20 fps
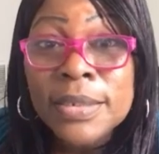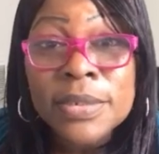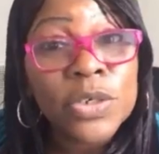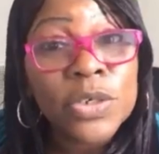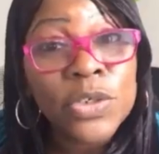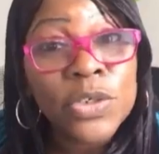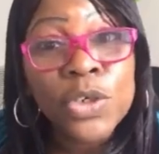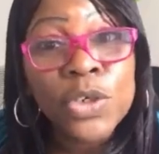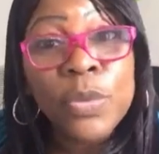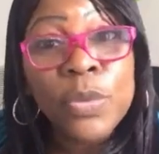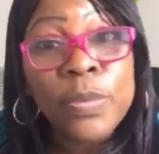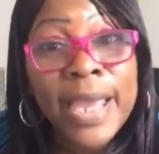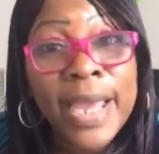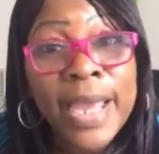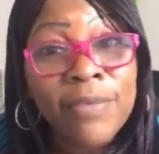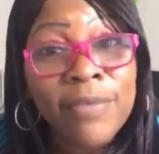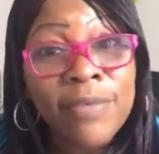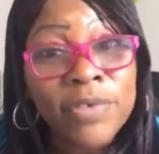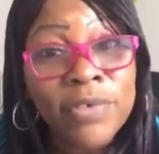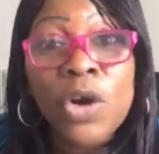So you may
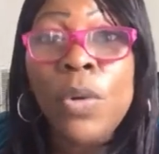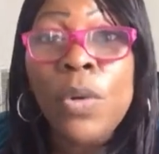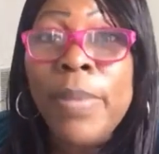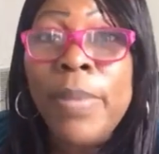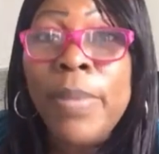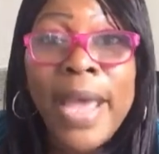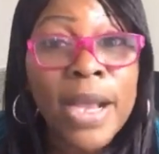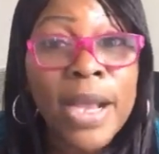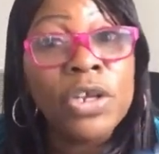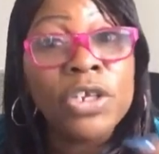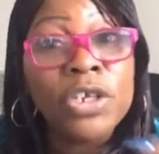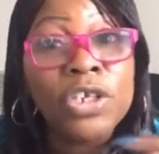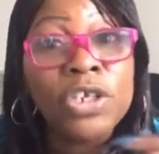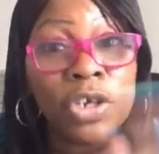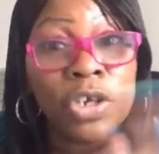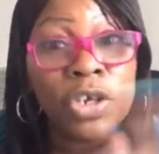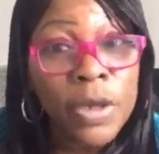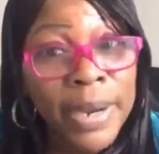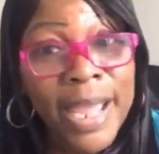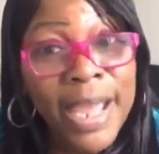have to go back
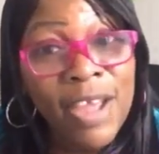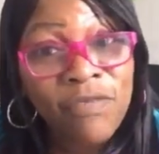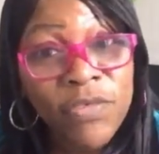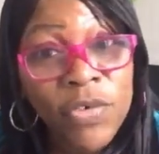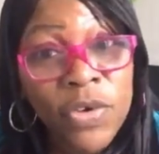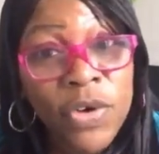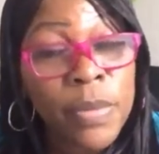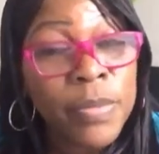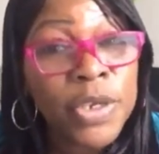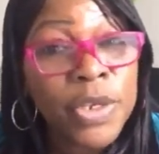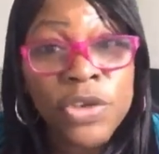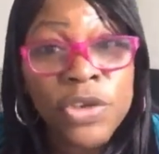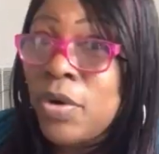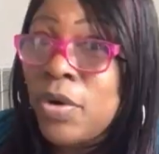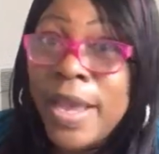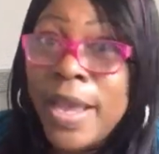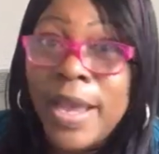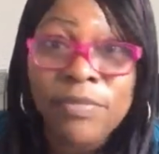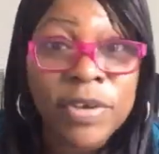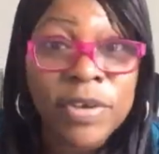on your platform, and
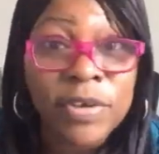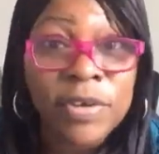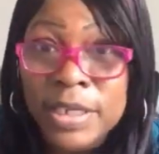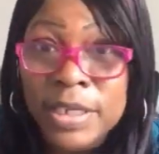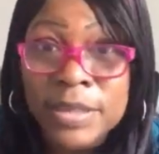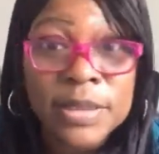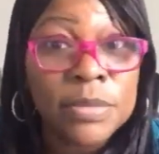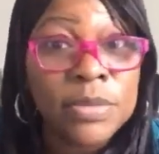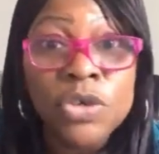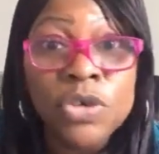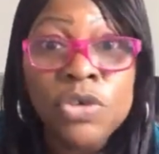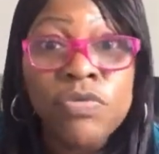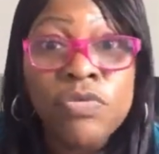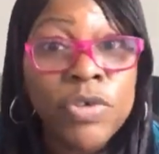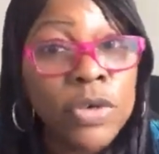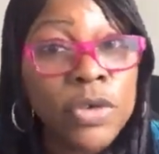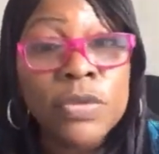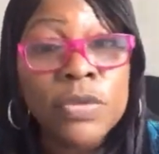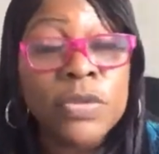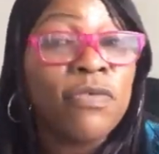you're going to have to get some
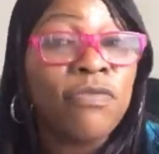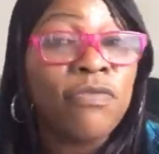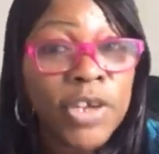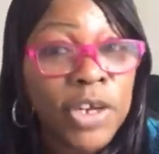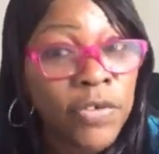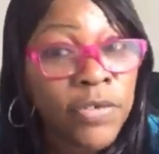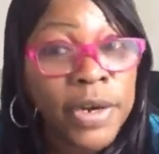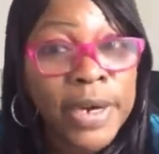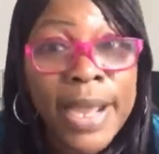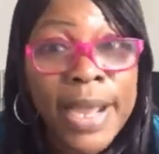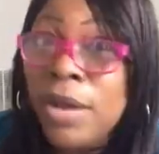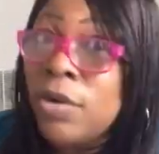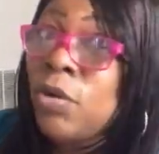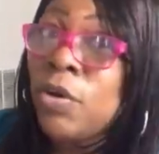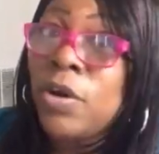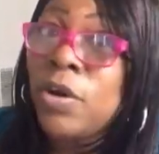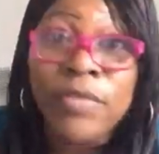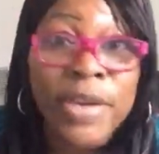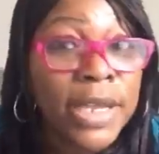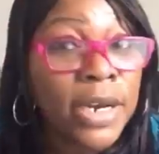new rules or figure it
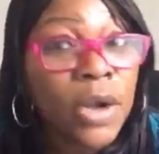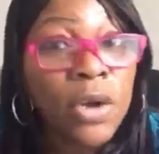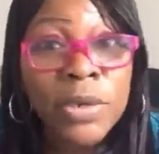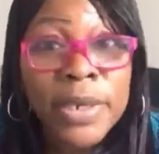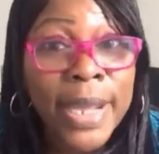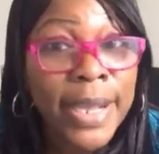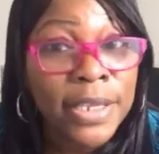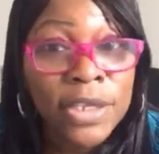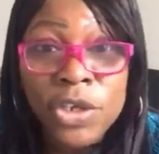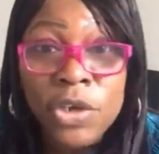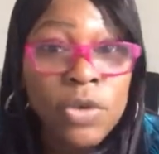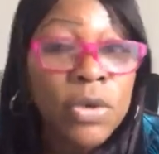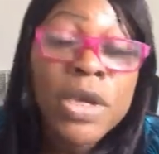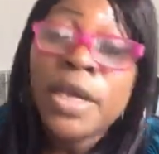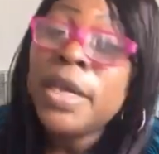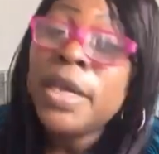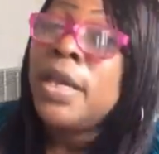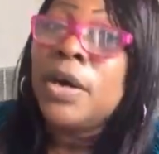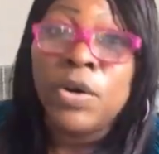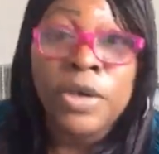out. Or if they don't like
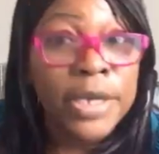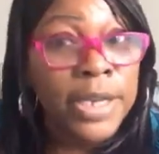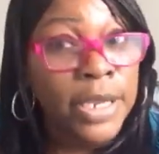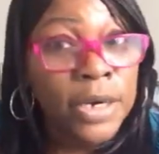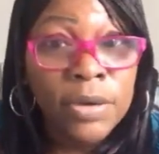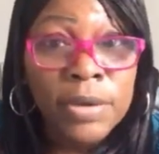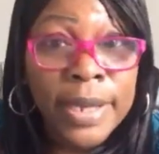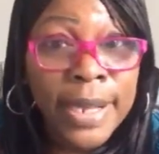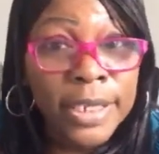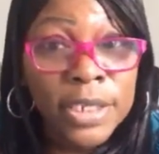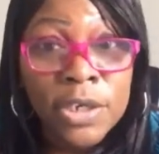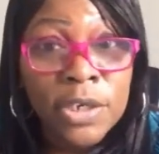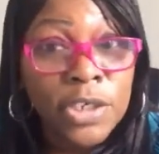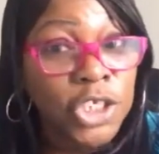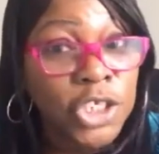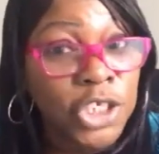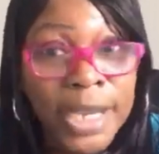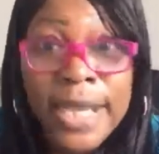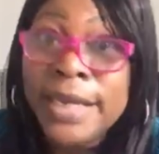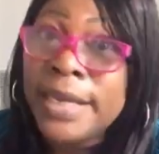you or they don't like
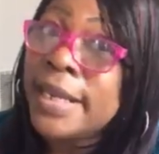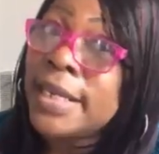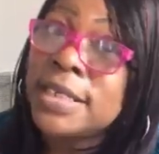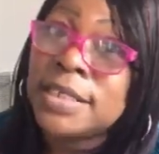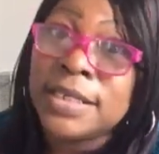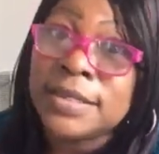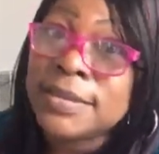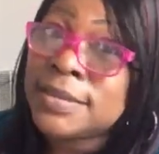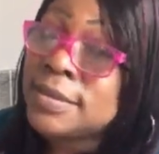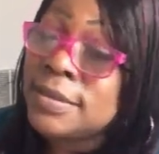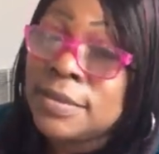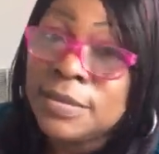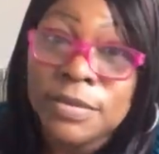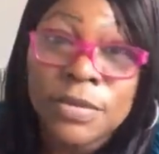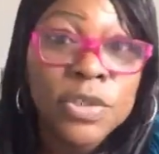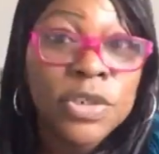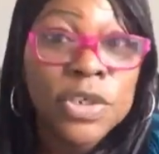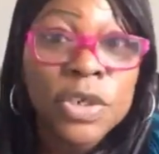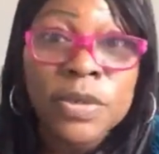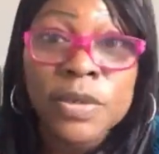your chat, they can just,
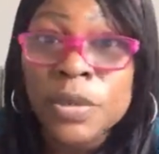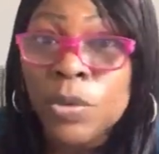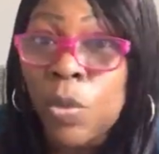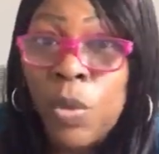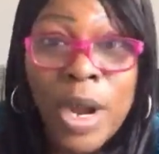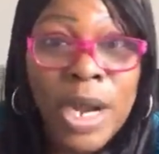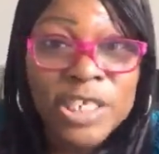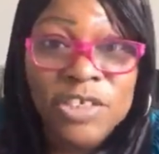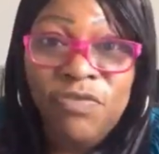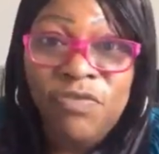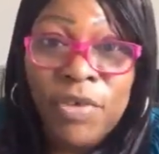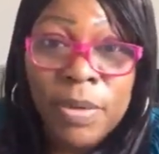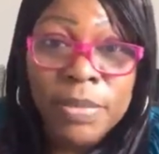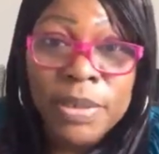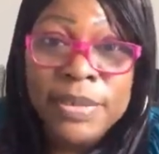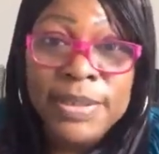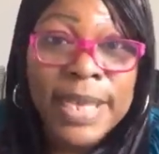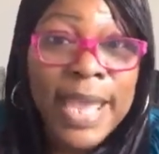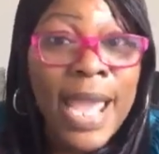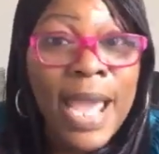you know, watch
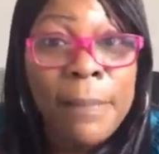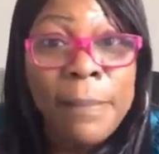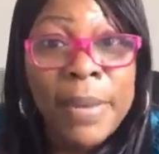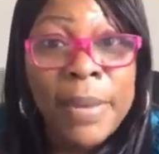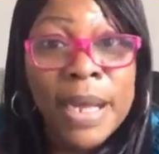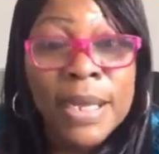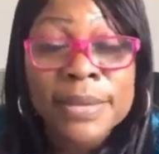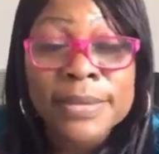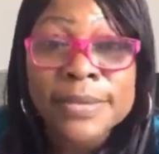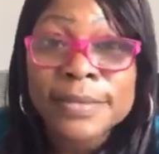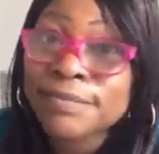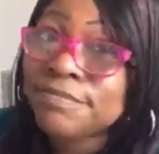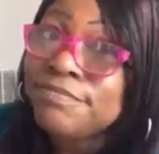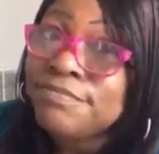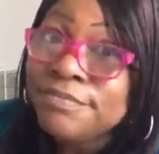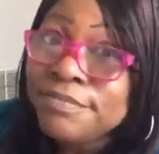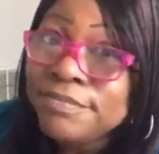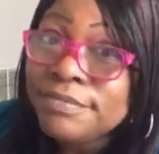from the skybox.